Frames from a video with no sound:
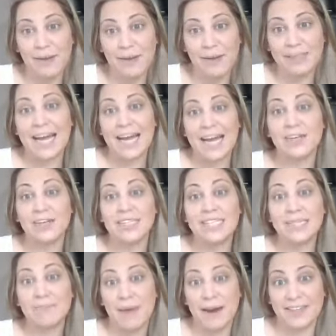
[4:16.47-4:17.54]
My dad calls his
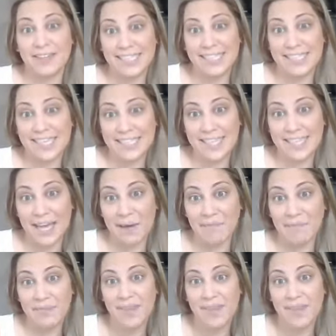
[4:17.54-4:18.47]
parents and tells them.